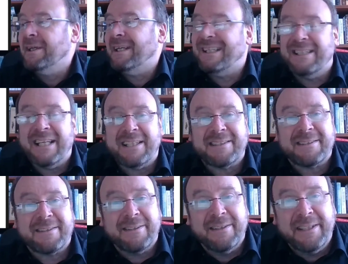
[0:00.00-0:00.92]
And that's
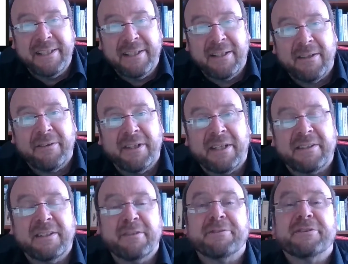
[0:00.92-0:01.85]
clear.
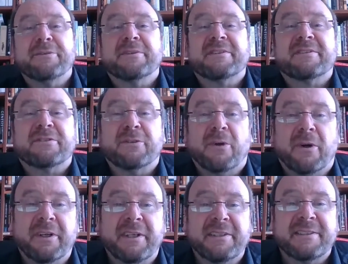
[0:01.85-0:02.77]
That gives you a
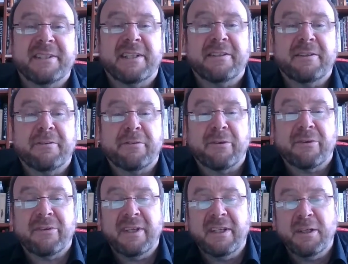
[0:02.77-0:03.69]
strong incentive to
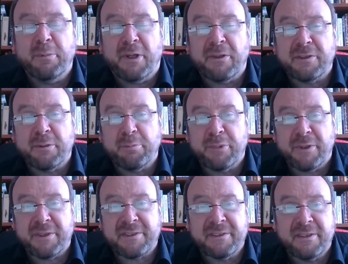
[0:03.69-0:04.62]
think about your
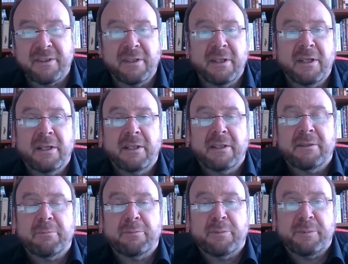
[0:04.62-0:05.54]
personal
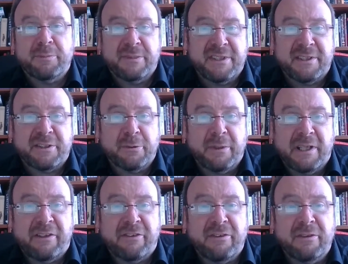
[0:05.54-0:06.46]

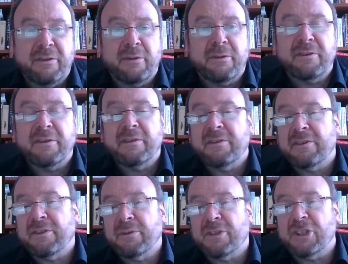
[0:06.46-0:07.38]
situation and
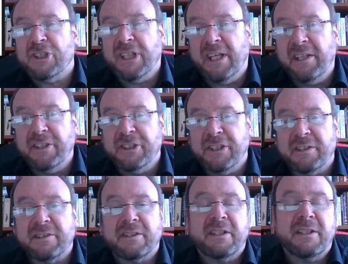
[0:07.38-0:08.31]
to change
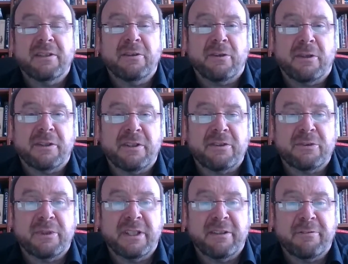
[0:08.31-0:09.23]
it in order
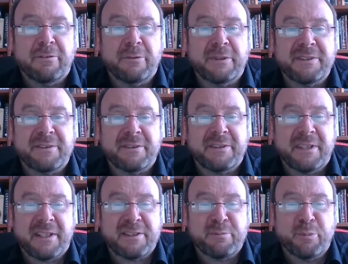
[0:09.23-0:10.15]
to influence your
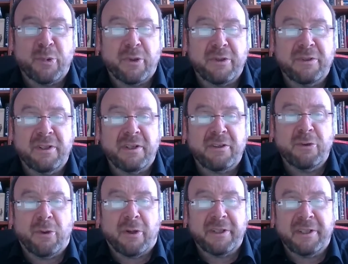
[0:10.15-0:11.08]
tax burden
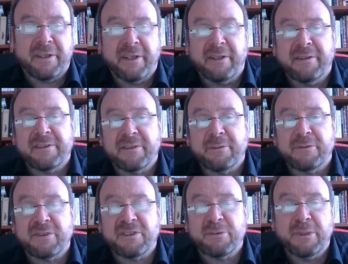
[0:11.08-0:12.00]
accordingly. So
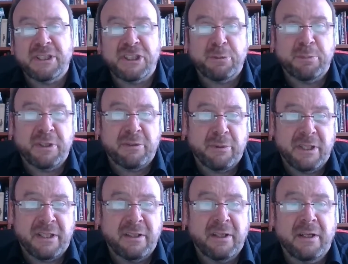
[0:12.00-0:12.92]
to switch
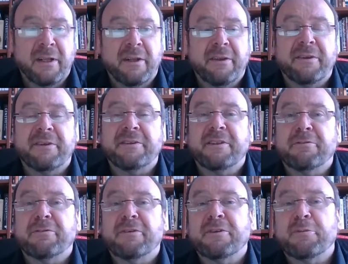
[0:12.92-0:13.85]
between the
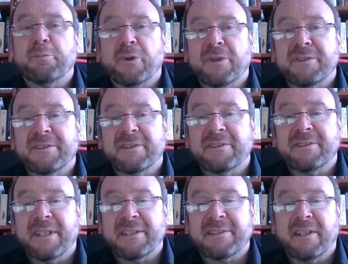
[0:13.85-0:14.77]
different personal
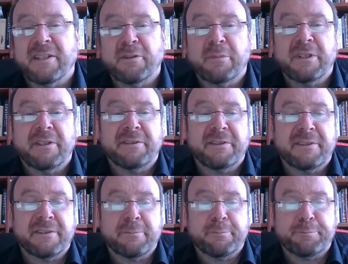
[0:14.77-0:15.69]
tax
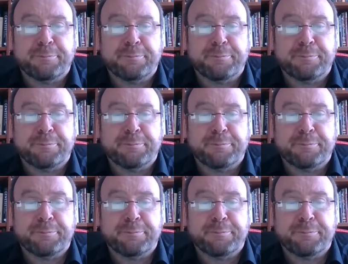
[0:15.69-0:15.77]
liabilities.